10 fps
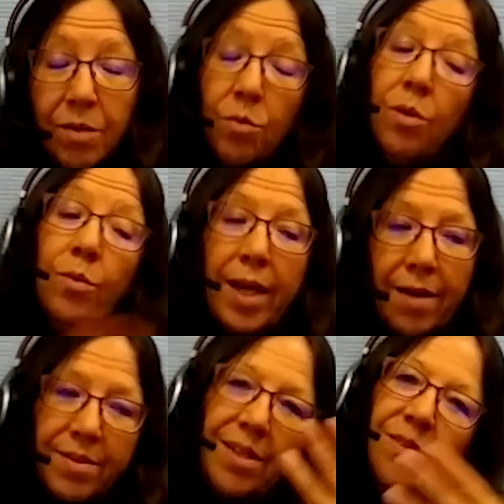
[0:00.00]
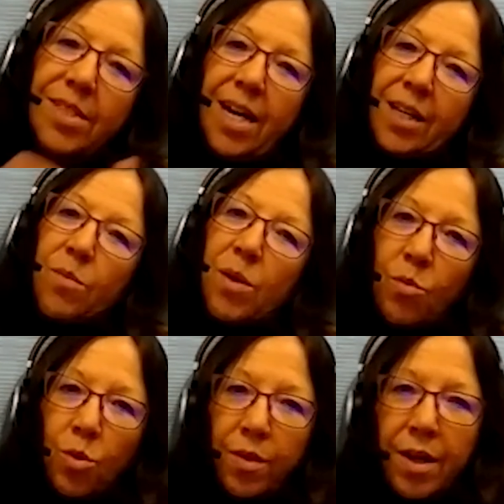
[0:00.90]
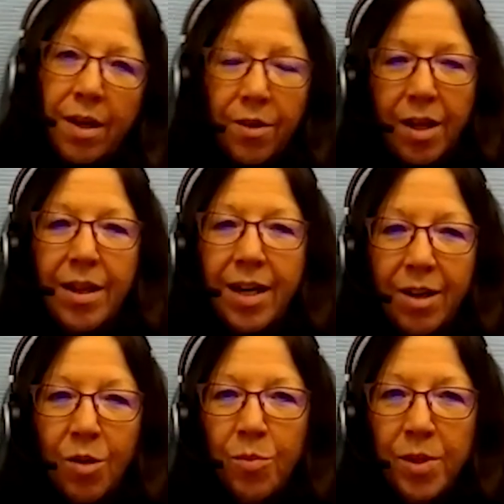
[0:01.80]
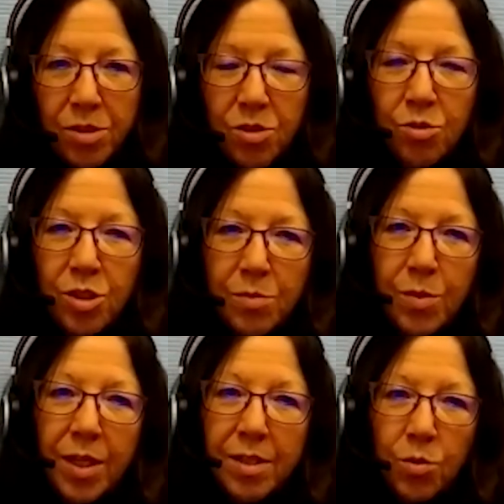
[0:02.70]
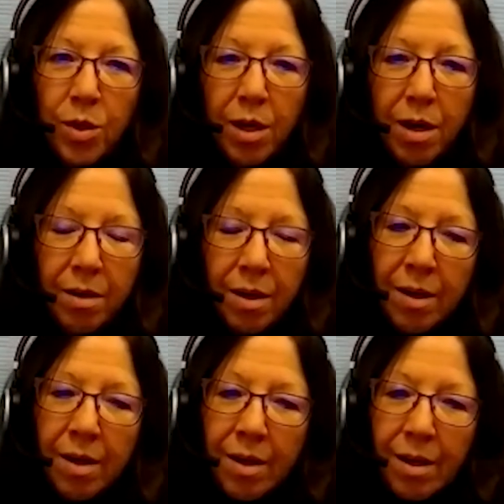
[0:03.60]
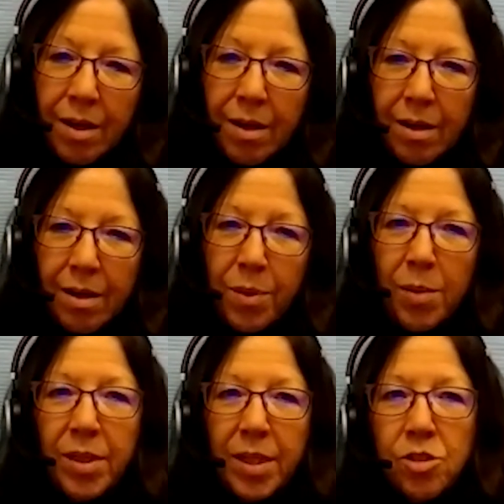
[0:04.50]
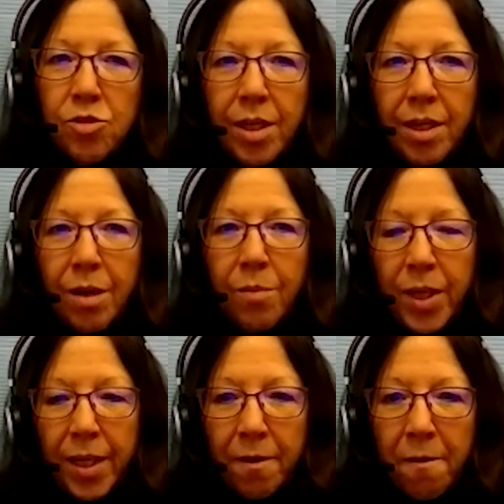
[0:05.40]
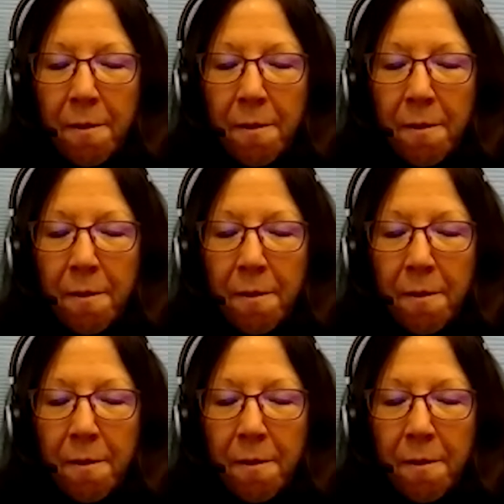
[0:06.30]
Well, we have to even document more than a lot of companies do, just because we are a publicly traded company.